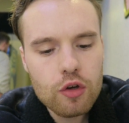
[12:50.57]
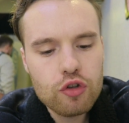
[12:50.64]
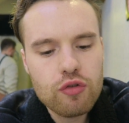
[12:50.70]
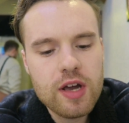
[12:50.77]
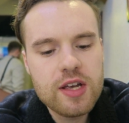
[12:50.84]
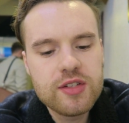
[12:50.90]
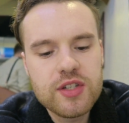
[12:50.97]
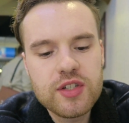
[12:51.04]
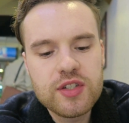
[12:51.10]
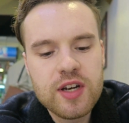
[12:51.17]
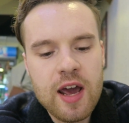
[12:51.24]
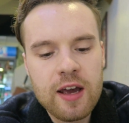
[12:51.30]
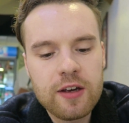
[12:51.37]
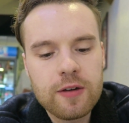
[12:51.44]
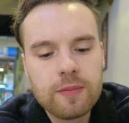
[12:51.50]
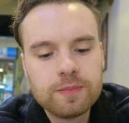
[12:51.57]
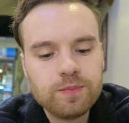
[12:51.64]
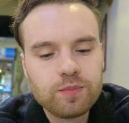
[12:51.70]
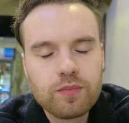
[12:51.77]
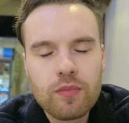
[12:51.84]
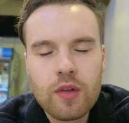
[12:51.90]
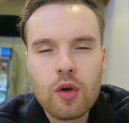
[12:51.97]
Great as a snack,
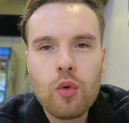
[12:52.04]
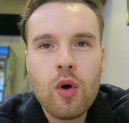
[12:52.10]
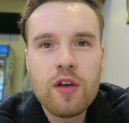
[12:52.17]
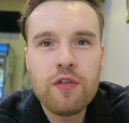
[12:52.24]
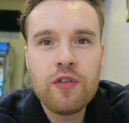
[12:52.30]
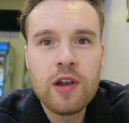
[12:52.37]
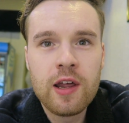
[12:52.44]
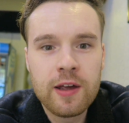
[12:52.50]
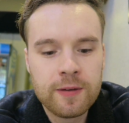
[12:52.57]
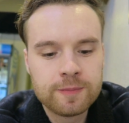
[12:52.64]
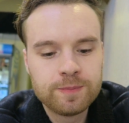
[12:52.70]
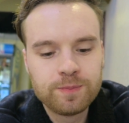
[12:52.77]
quite filling.